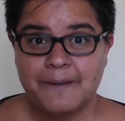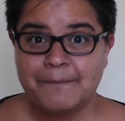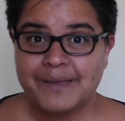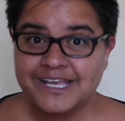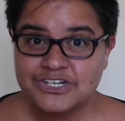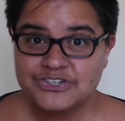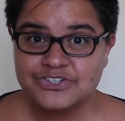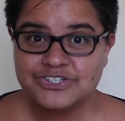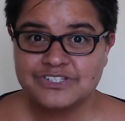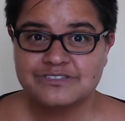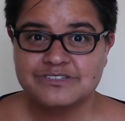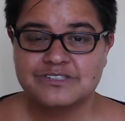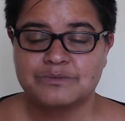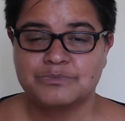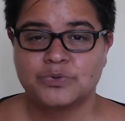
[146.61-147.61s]

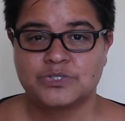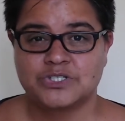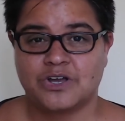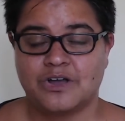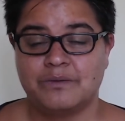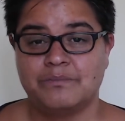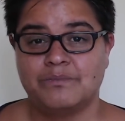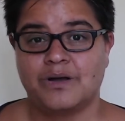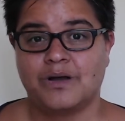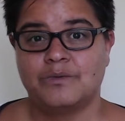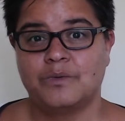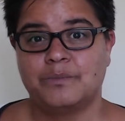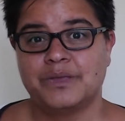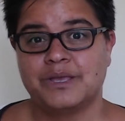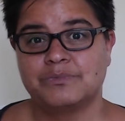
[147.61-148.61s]
patrons, the more time I
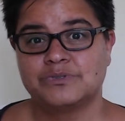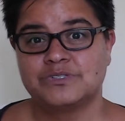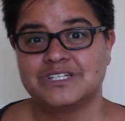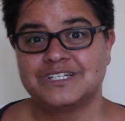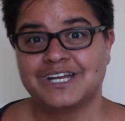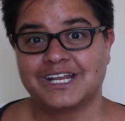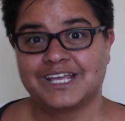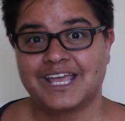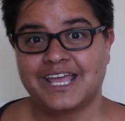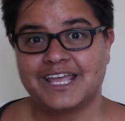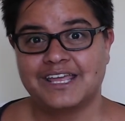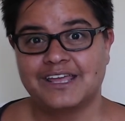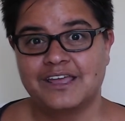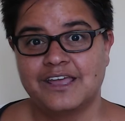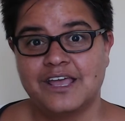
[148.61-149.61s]
will be able to dedicate
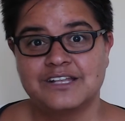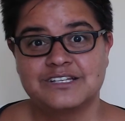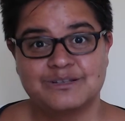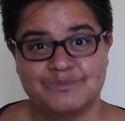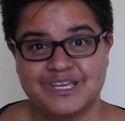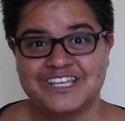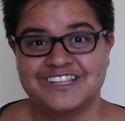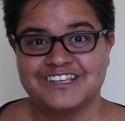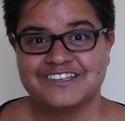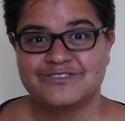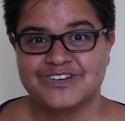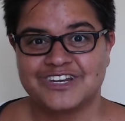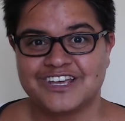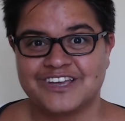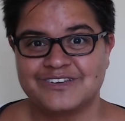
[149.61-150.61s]
to making these
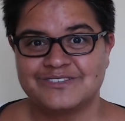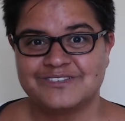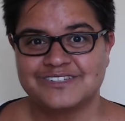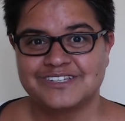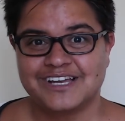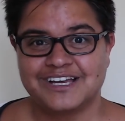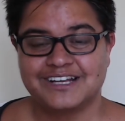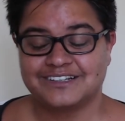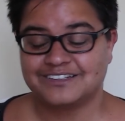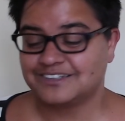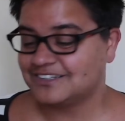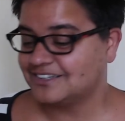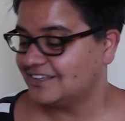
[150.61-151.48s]
videos, and